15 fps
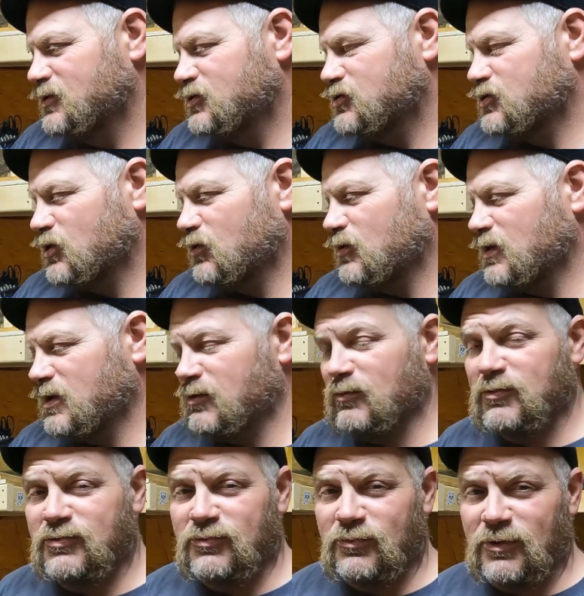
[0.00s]
So it
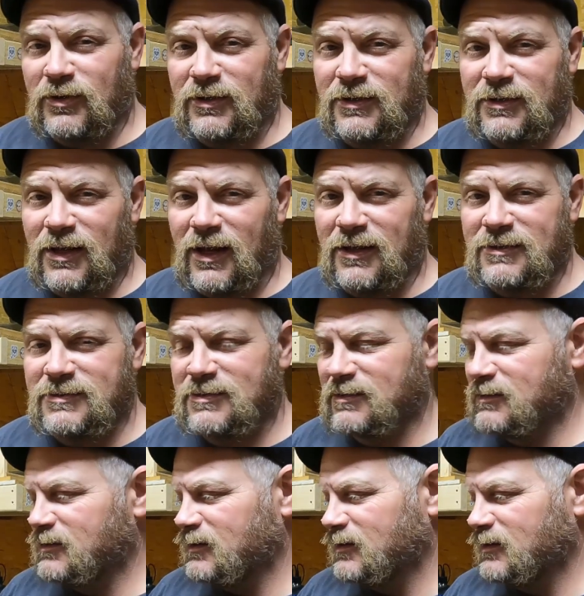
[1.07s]
was really nice